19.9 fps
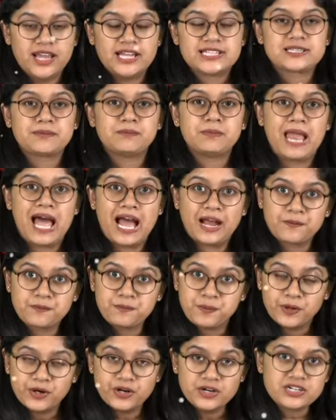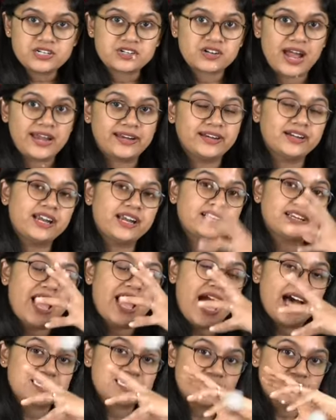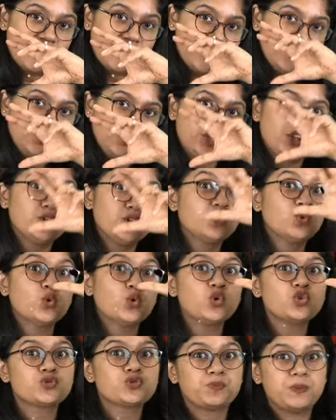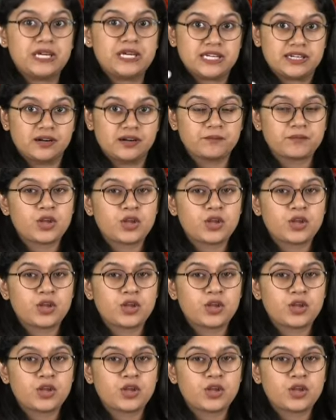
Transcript: It's a black bird, right? And it has a very huge beak.